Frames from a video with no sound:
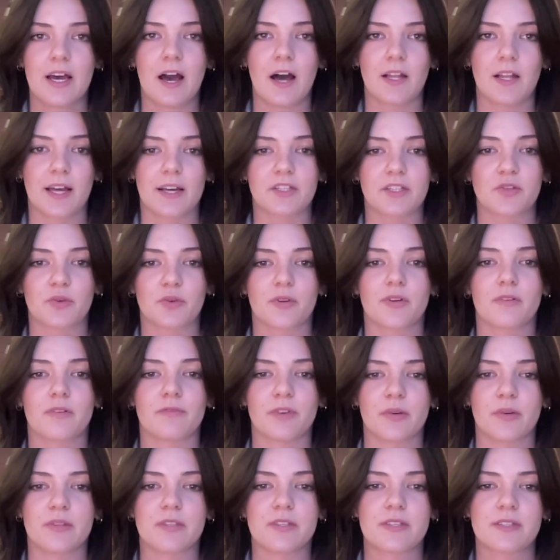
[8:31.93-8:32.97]
electoral
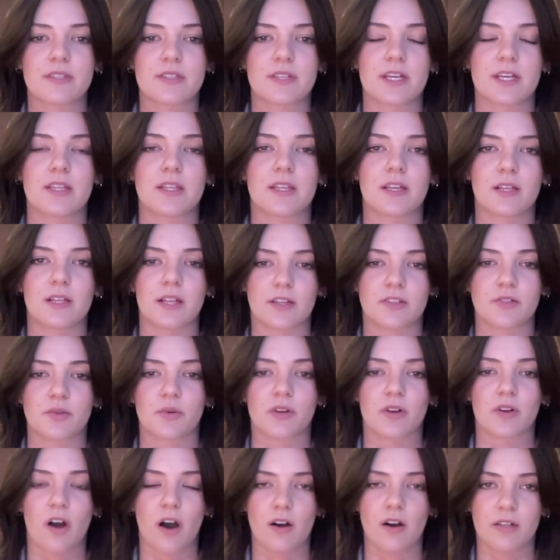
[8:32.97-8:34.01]
votes in the
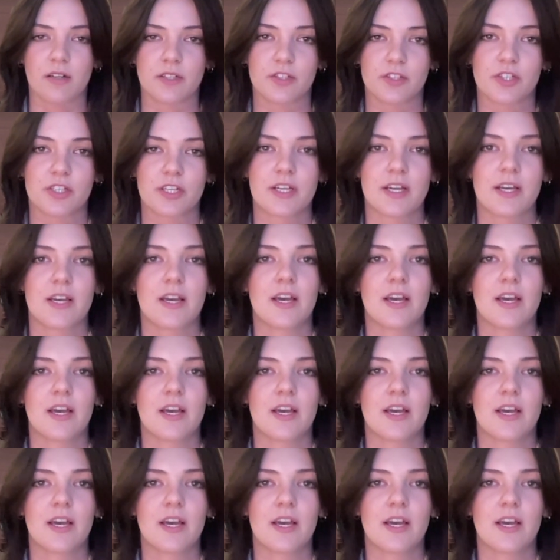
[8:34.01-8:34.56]
Electoral College.